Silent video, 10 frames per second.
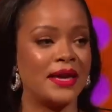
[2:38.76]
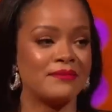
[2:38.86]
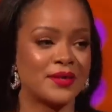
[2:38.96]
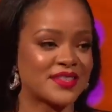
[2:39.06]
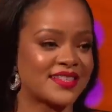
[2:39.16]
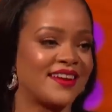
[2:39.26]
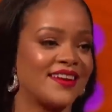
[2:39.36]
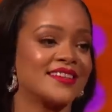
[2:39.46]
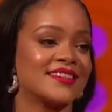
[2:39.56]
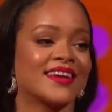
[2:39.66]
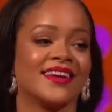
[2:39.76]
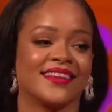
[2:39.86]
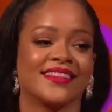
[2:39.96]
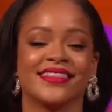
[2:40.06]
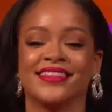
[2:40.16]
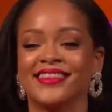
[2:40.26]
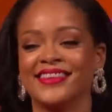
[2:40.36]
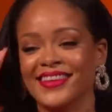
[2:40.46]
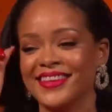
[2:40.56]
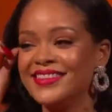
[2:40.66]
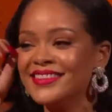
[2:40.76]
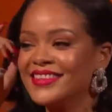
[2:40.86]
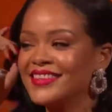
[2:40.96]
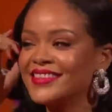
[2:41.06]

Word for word: says her favorite places in the area are